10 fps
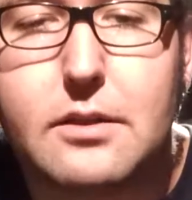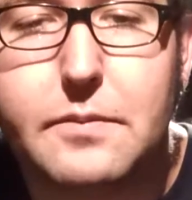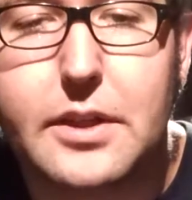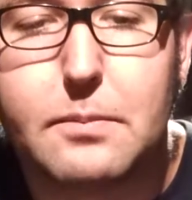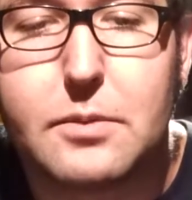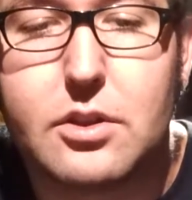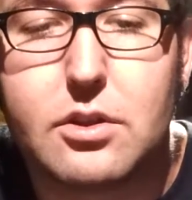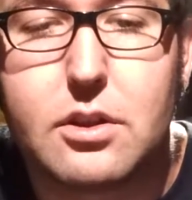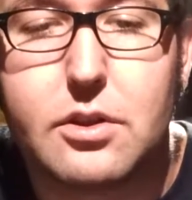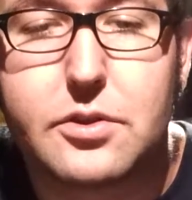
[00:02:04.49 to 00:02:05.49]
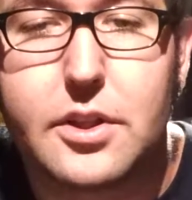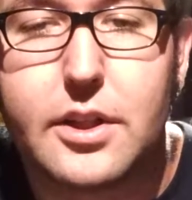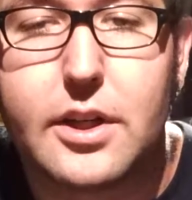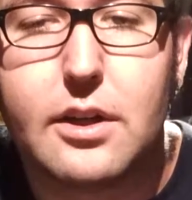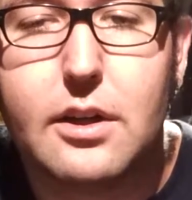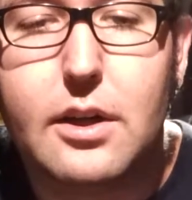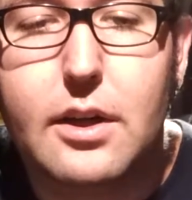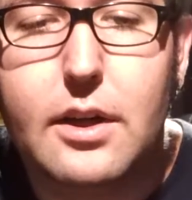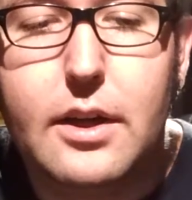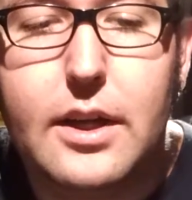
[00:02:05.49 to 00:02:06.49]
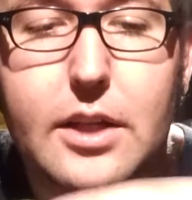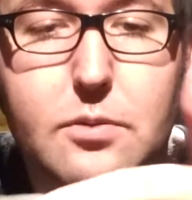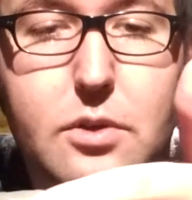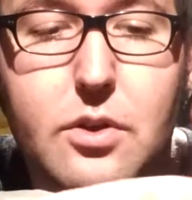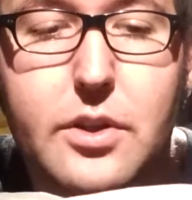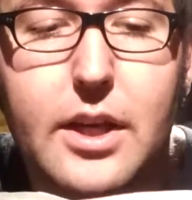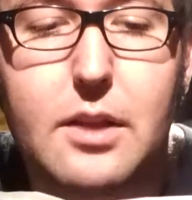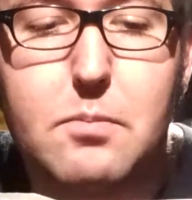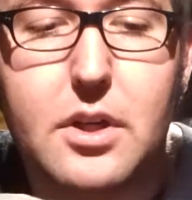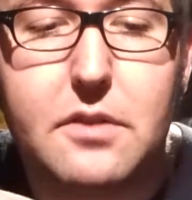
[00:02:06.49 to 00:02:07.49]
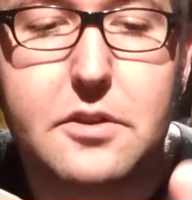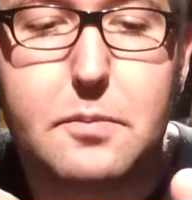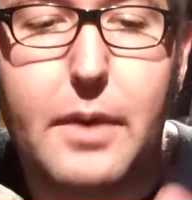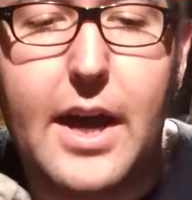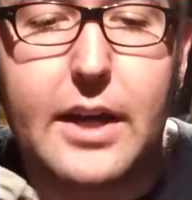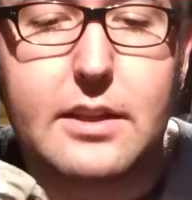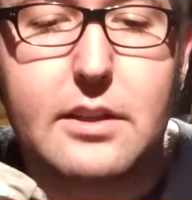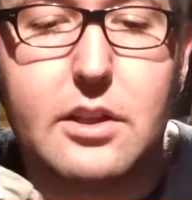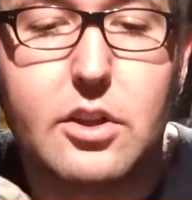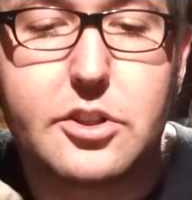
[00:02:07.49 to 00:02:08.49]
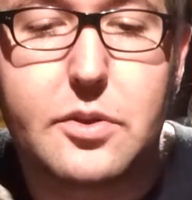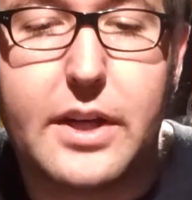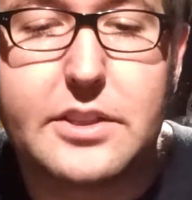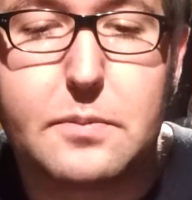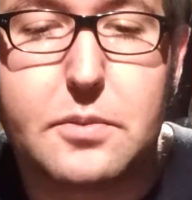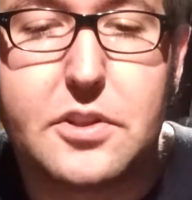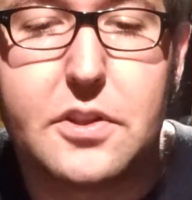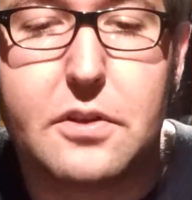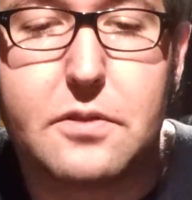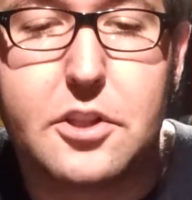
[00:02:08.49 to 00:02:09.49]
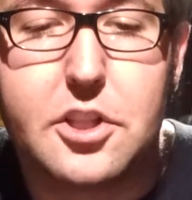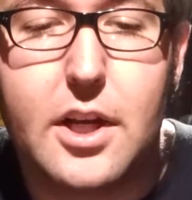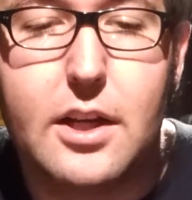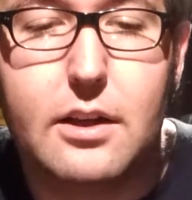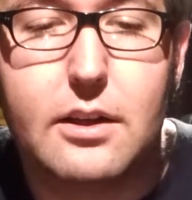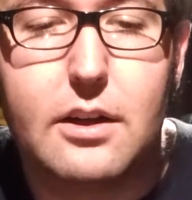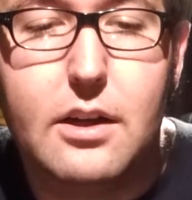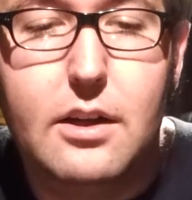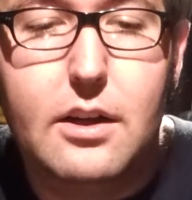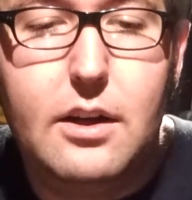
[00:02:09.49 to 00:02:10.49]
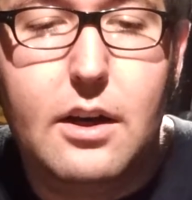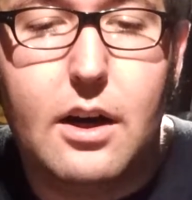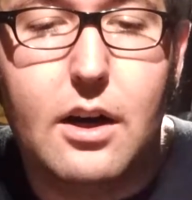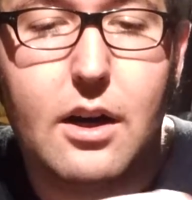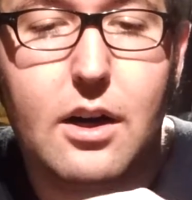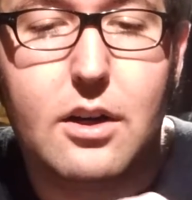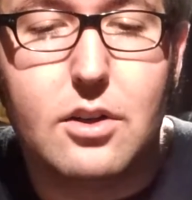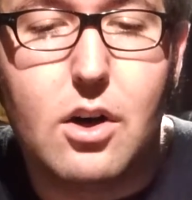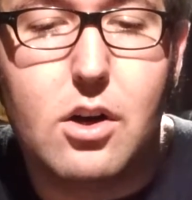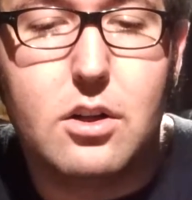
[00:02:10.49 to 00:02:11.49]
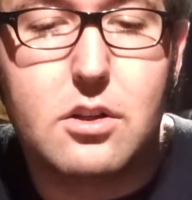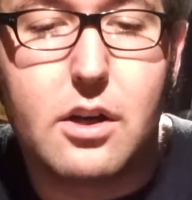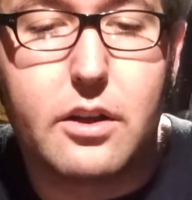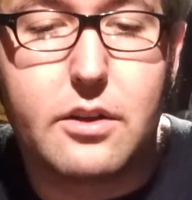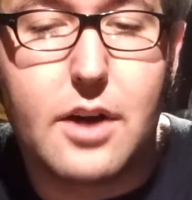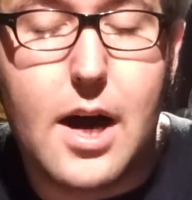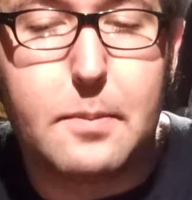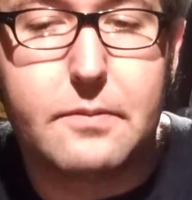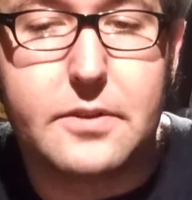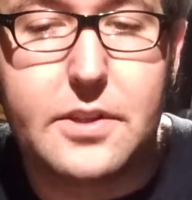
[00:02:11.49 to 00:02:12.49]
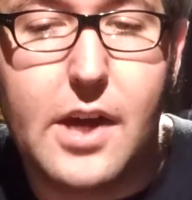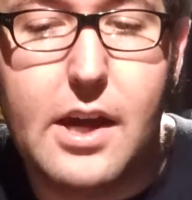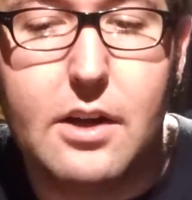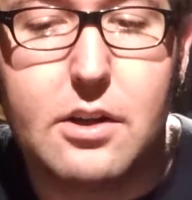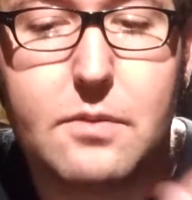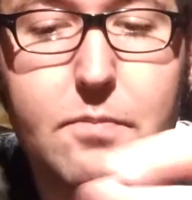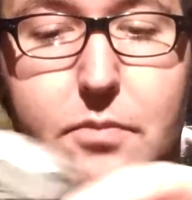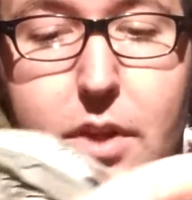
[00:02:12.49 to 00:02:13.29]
Let me get him a little closer there. He has one going down the middle of his back, and then he also has some silver shading all along the top of his tail.